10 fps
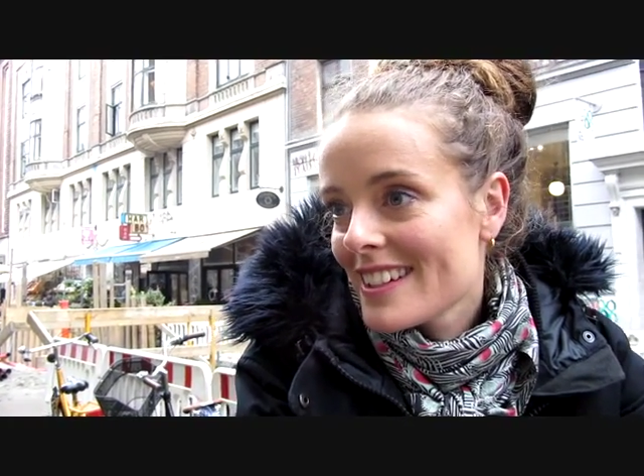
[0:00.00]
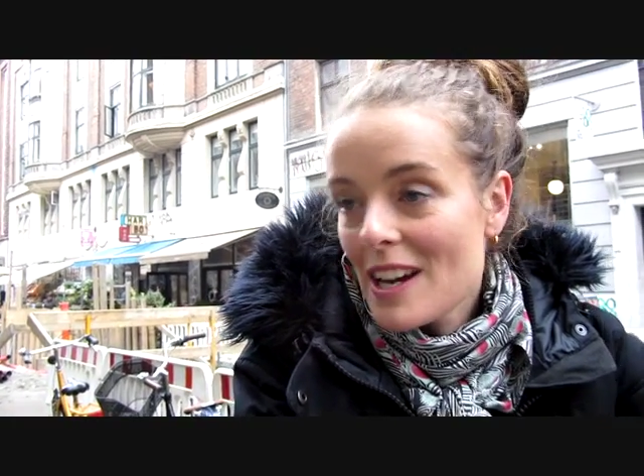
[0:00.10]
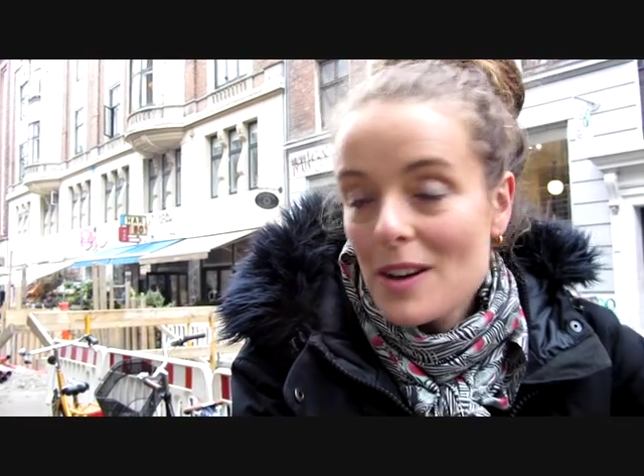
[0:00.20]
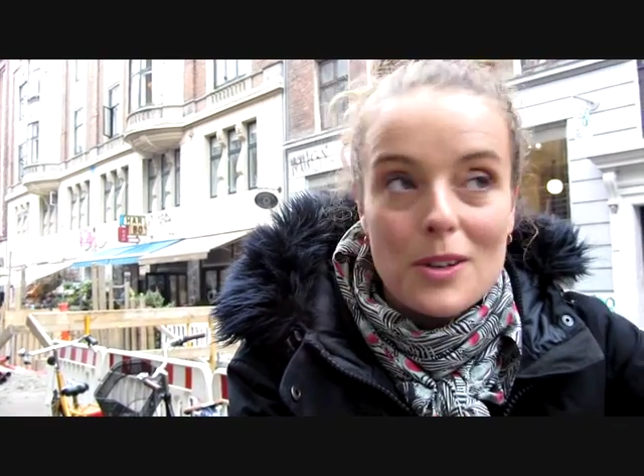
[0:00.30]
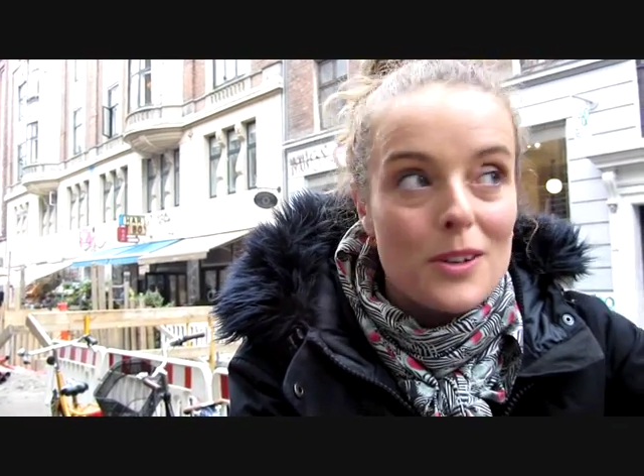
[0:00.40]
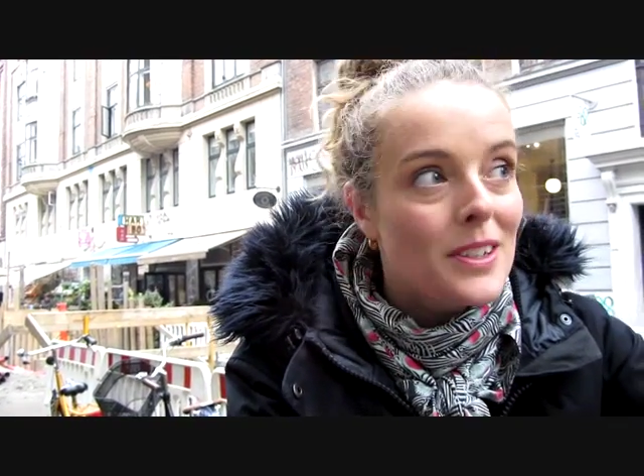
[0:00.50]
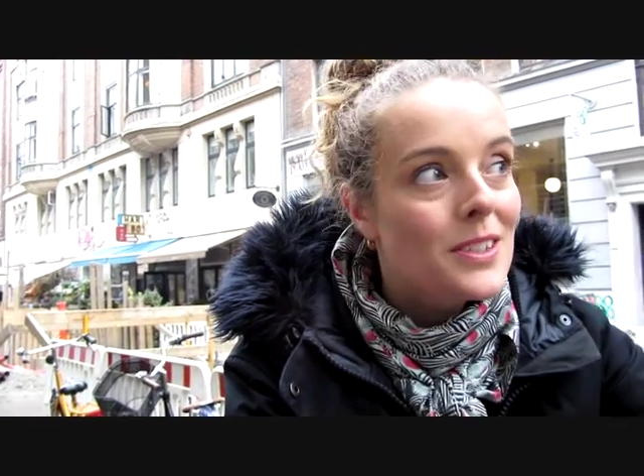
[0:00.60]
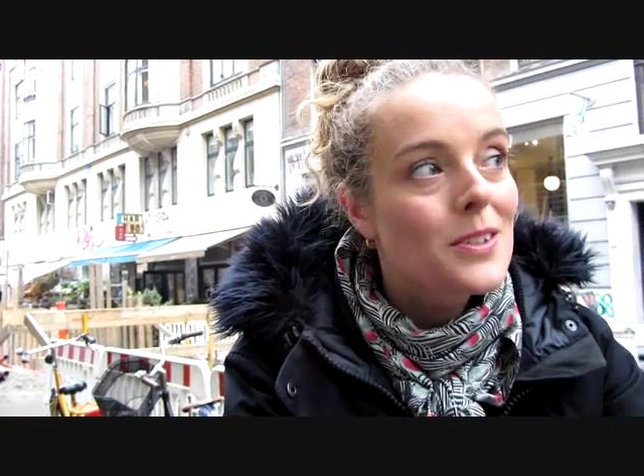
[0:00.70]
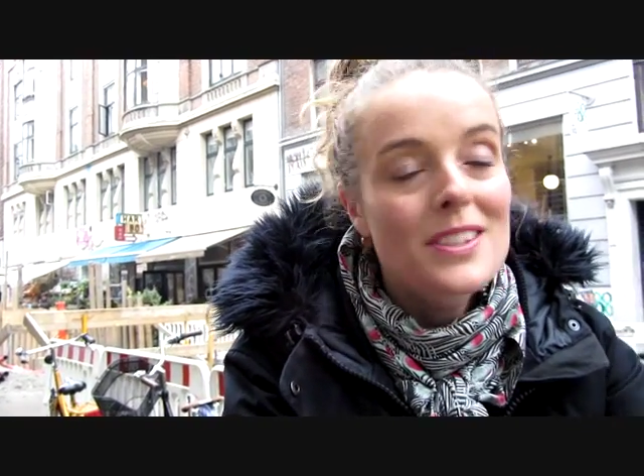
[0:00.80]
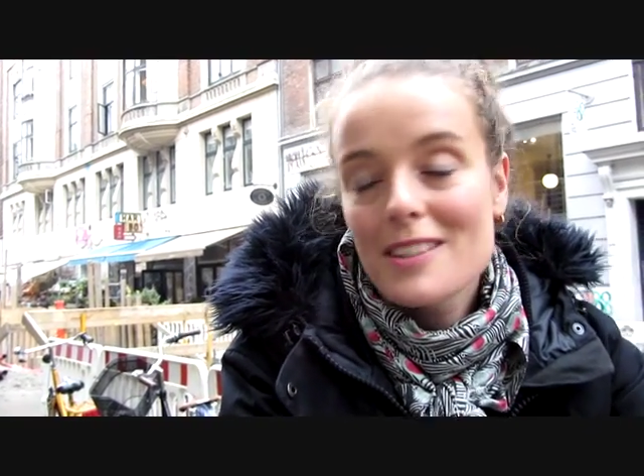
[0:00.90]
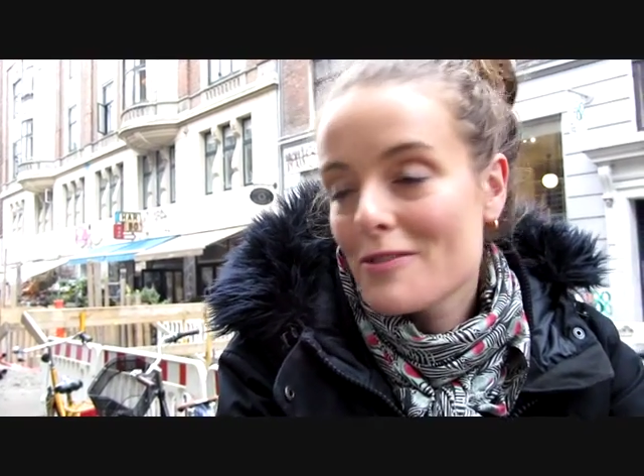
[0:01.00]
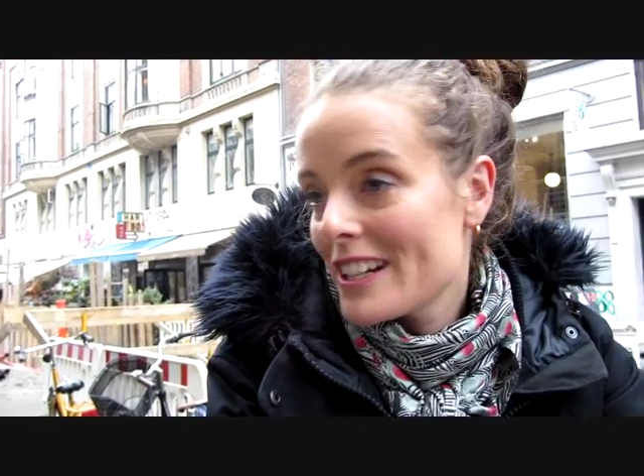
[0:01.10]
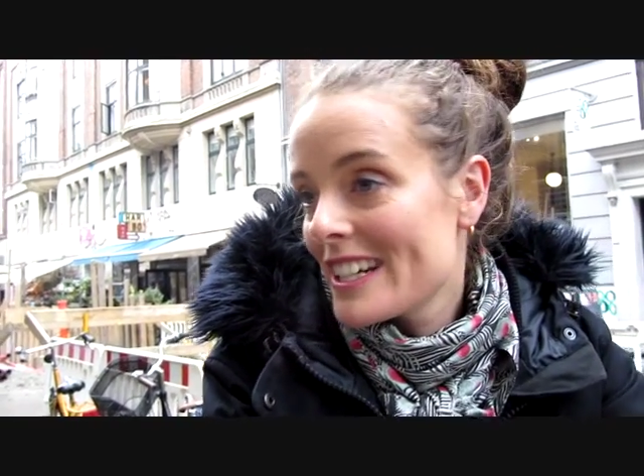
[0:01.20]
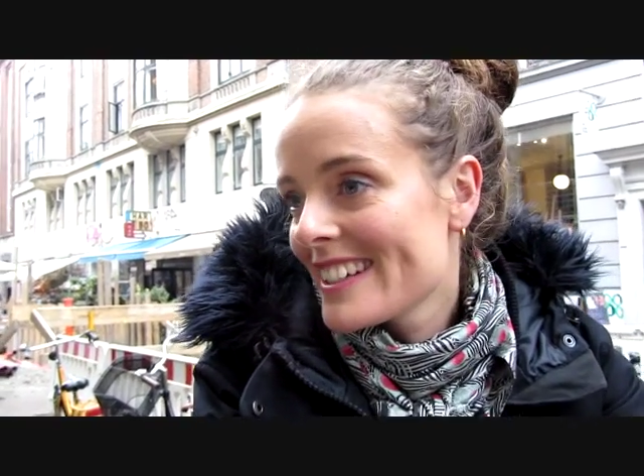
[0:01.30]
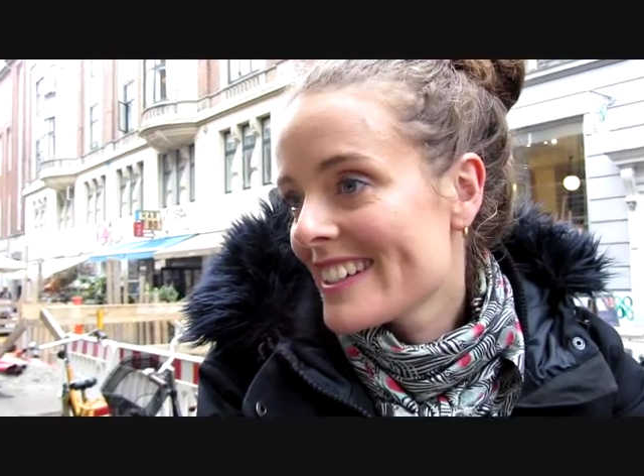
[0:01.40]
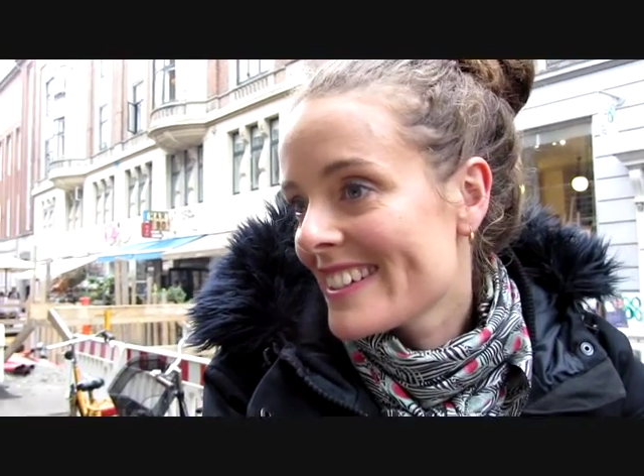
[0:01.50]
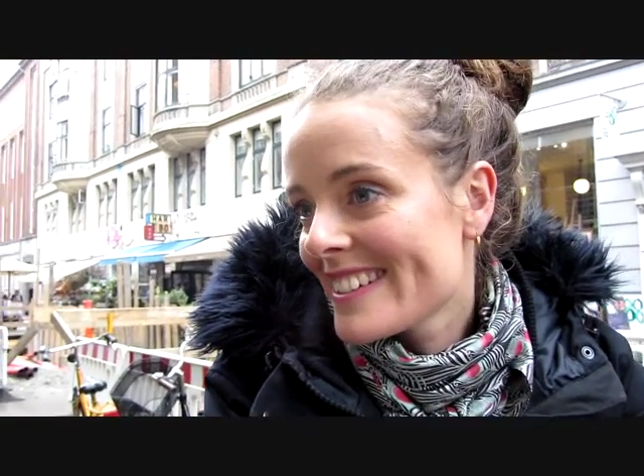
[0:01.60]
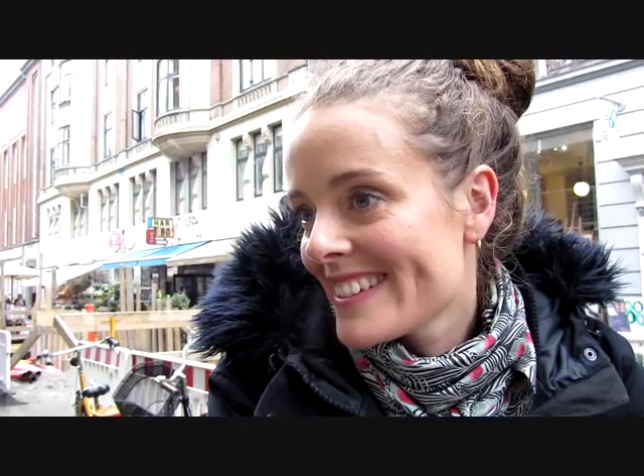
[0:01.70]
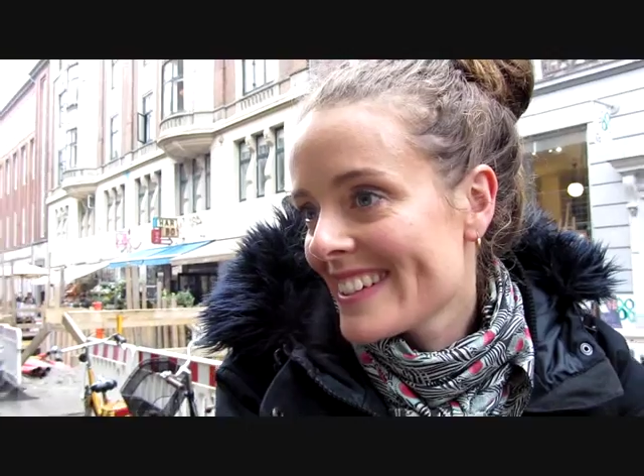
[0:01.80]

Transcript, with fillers: now going to see a friend and